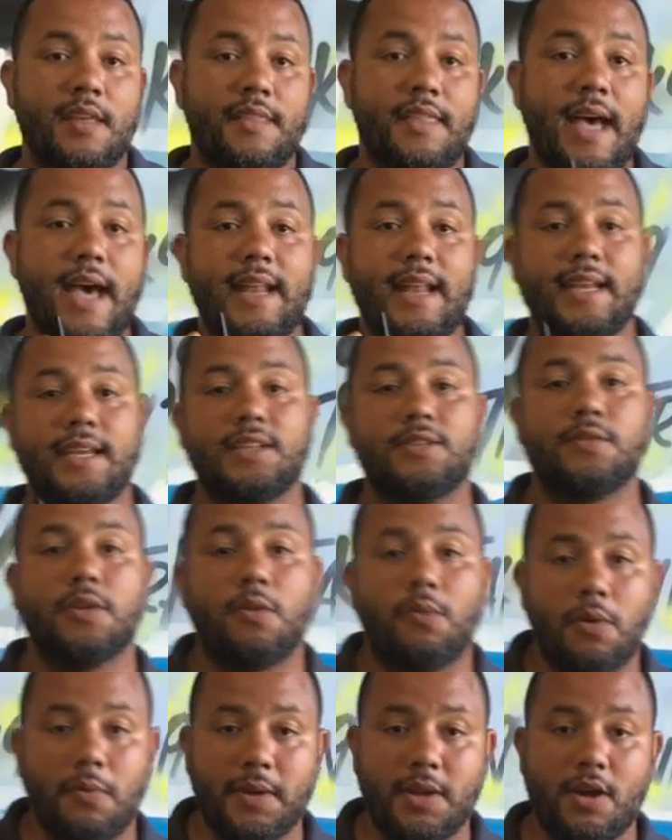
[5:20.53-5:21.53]
That is
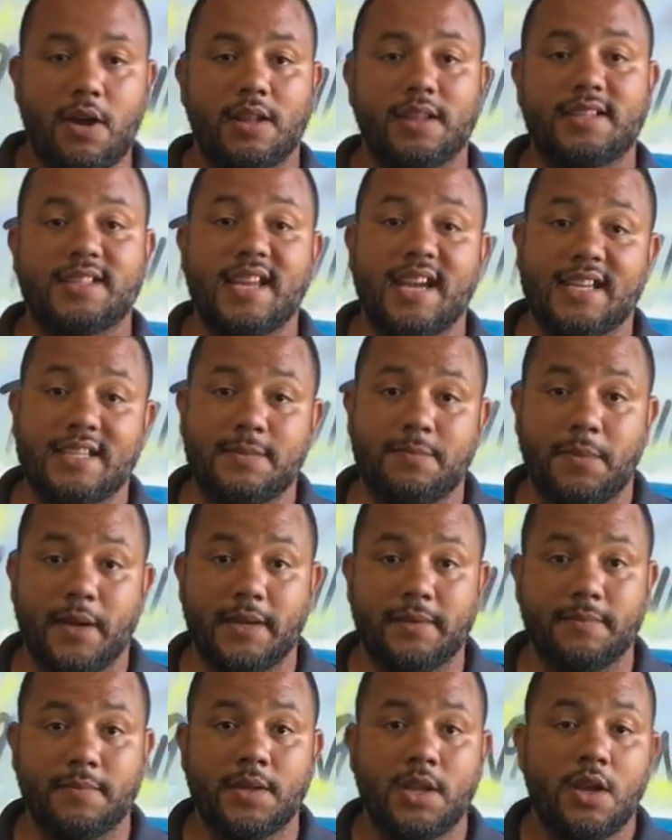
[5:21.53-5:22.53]
what we call a test
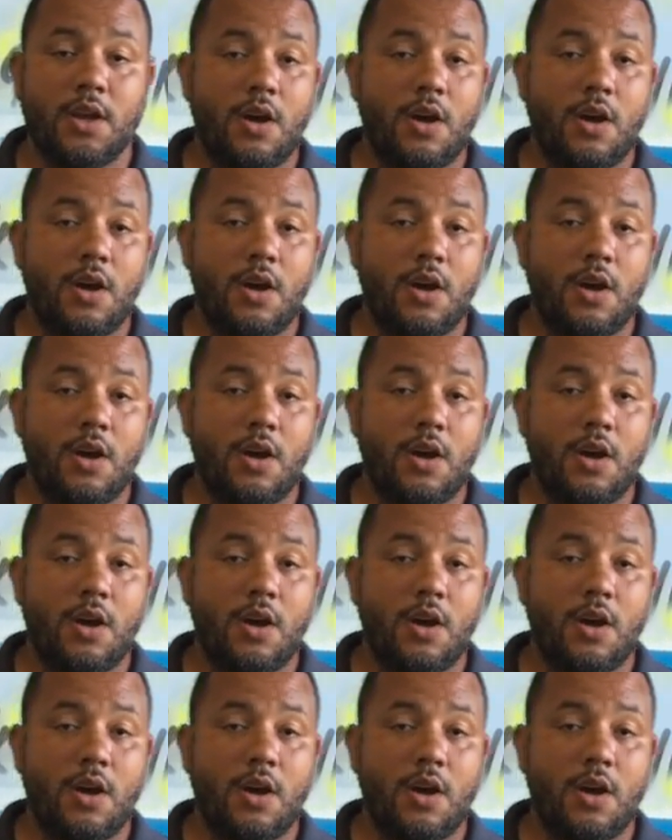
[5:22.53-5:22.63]
button.